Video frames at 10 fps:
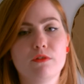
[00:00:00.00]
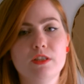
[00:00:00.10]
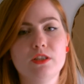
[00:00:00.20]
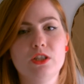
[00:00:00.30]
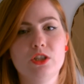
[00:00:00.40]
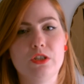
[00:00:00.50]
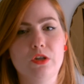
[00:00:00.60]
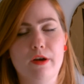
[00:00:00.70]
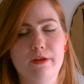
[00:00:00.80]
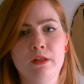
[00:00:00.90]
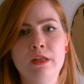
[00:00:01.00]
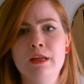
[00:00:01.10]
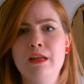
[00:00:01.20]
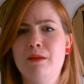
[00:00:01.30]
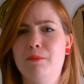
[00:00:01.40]
for a vintage style
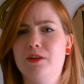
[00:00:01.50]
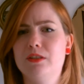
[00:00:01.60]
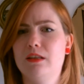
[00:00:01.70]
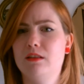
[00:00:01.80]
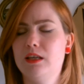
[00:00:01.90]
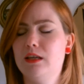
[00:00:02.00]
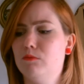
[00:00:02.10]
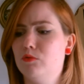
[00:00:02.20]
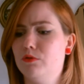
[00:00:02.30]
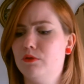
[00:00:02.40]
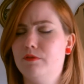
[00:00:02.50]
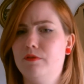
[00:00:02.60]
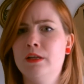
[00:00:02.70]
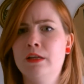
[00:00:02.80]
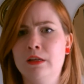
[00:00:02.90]
because they're thinking more of